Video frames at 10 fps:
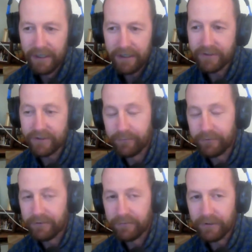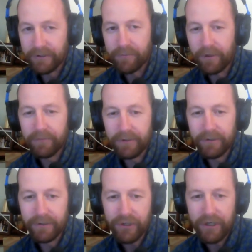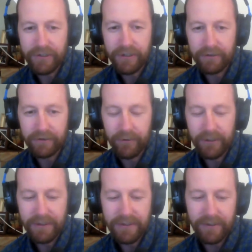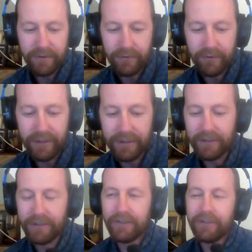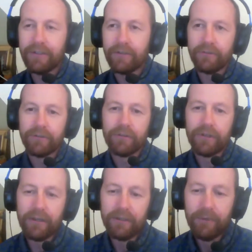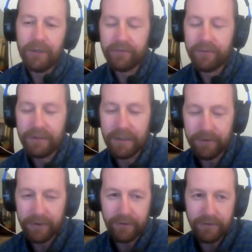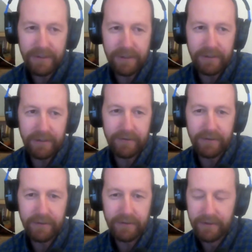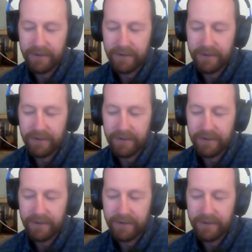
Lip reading: Something is probably going to change along the way. So you might have to adapt the code slightly to